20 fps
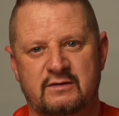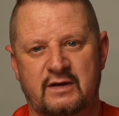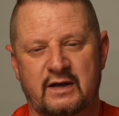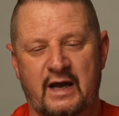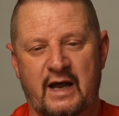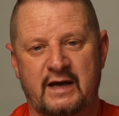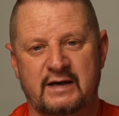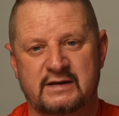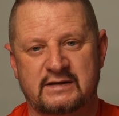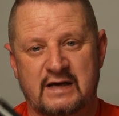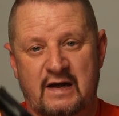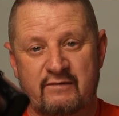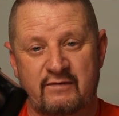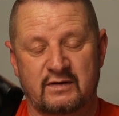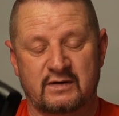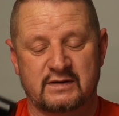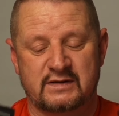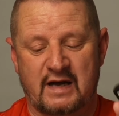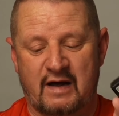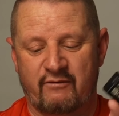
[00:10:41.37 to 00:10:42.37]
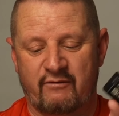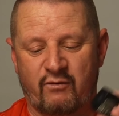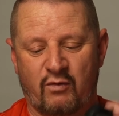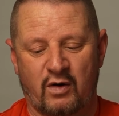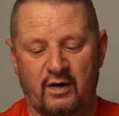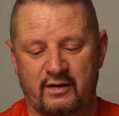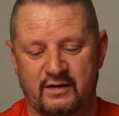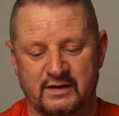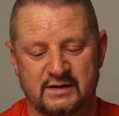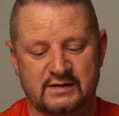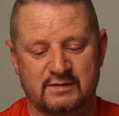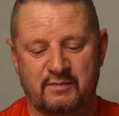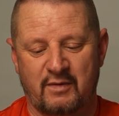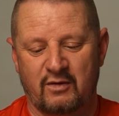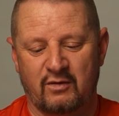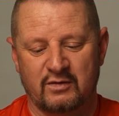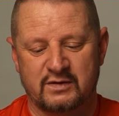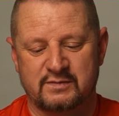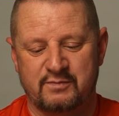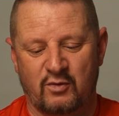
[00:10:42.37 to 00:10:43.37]
The A7s have one of the
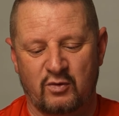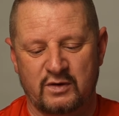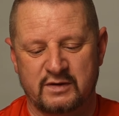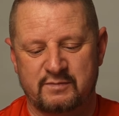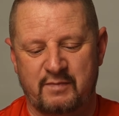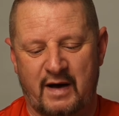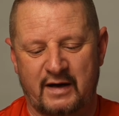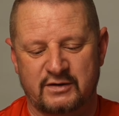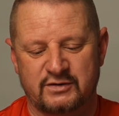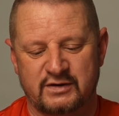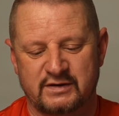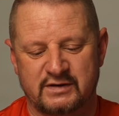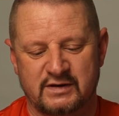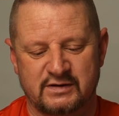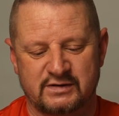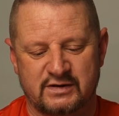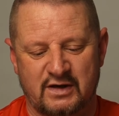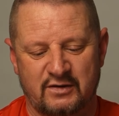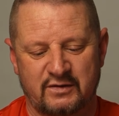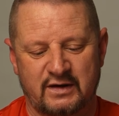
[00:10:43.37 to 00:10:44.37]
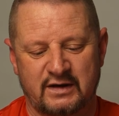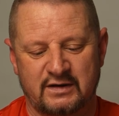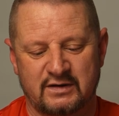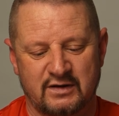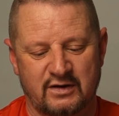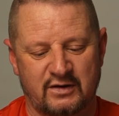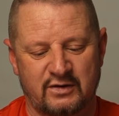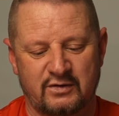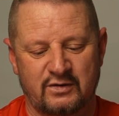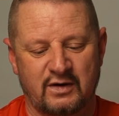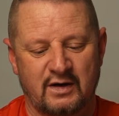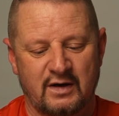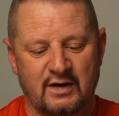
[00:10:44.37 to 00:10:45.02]
smallest batteries that Sony do,